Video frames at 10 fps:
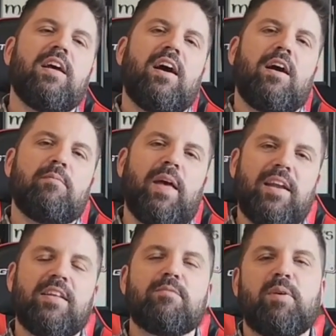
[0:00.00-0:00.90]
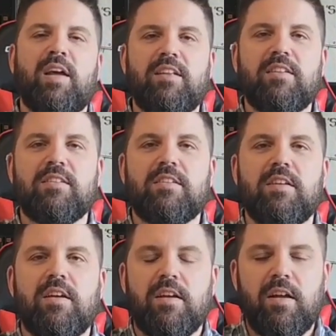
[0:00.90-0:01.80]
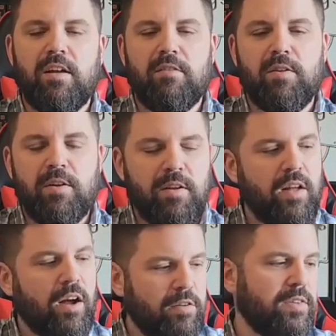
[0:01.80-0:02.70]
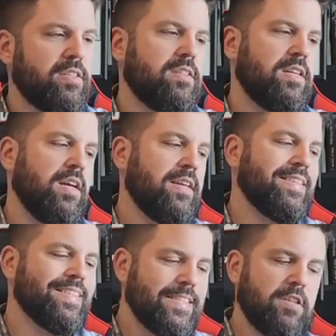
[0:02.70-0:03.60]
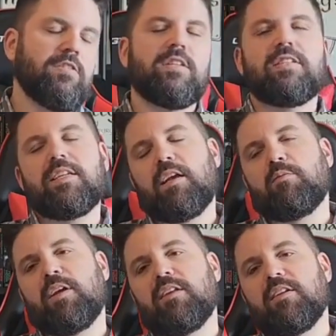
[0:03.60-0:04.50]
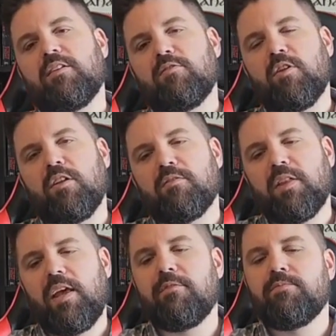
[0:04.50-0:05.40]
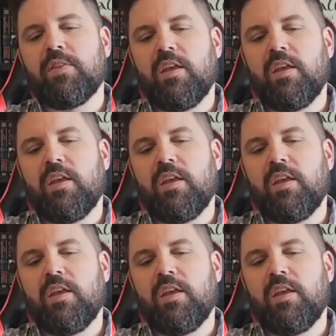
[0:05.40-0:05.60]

and his Paladins of Harvest series. Cannot wait for all of that.